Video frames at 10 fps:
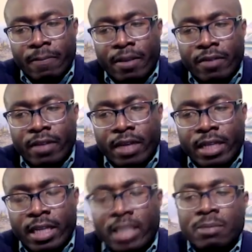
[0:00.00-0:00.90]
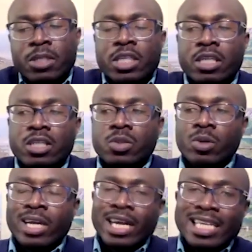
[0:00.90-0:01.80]
is that as much as
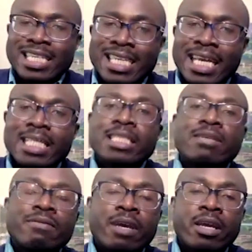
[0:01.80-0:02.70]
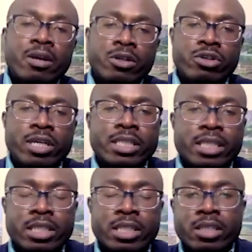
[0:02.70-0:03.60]
we are intensifying our
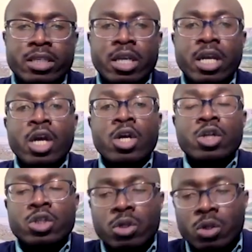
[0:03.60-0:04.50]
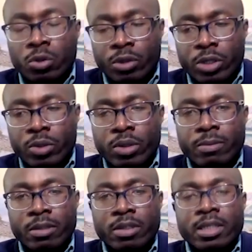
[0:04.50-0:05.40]
transition to
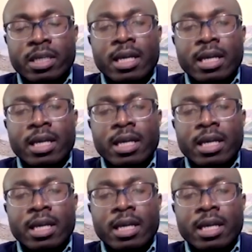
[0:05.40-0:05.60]
renewables,